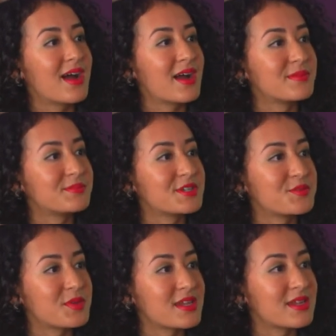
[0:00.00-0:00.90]
I'm going
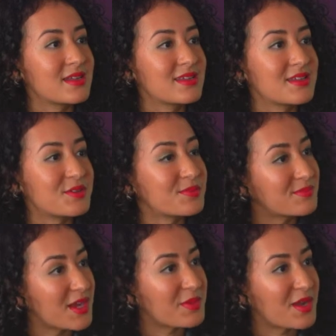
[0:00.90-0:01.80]
to be you know
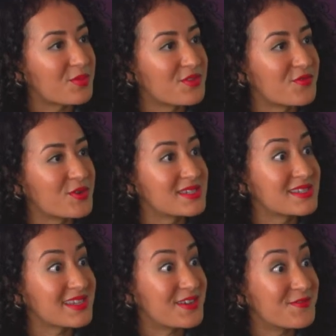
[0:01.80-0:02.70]
coming up with a voice
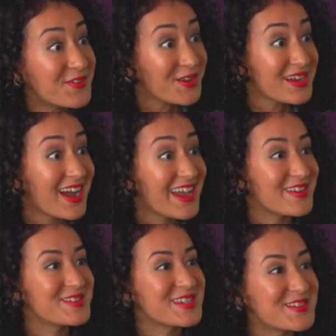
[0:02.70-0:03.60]
that's kind of very high
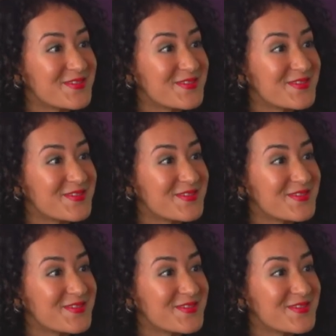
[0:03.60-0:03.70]
energy